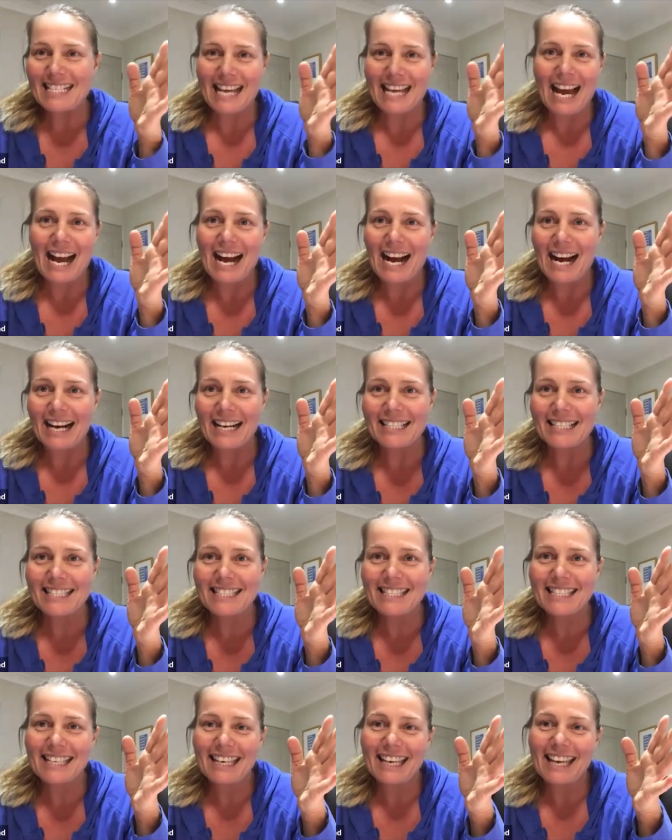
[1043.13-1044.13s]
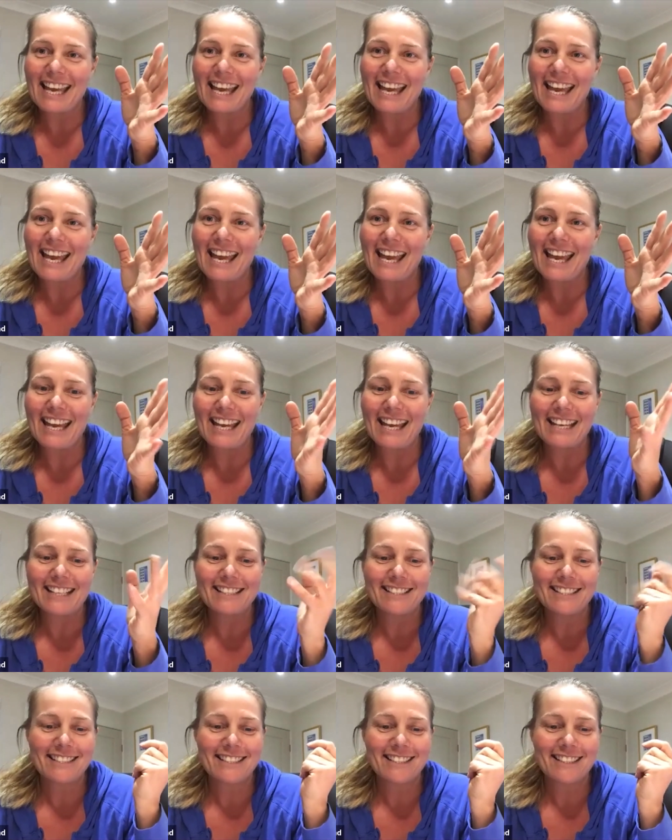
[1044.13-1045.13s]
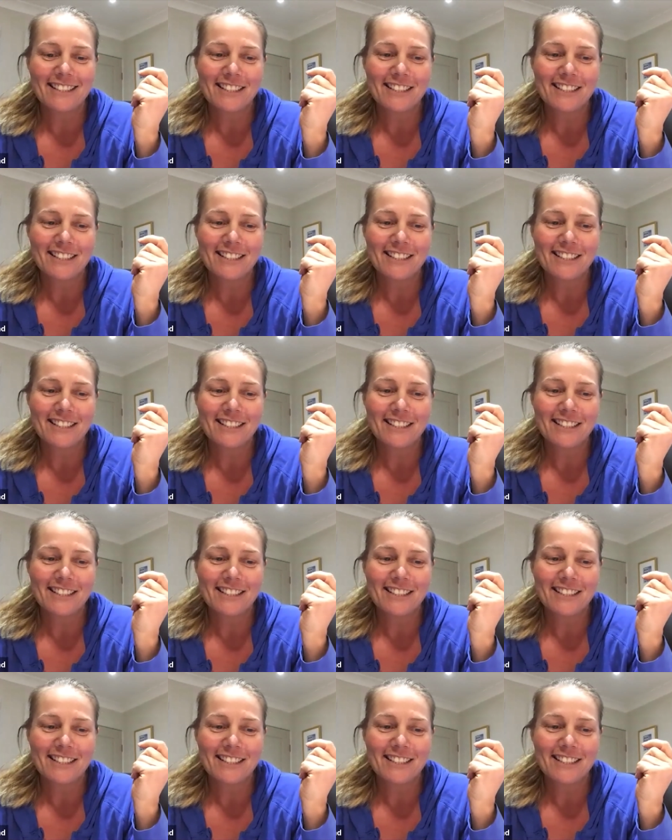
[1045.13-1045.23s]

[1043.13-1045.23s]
task and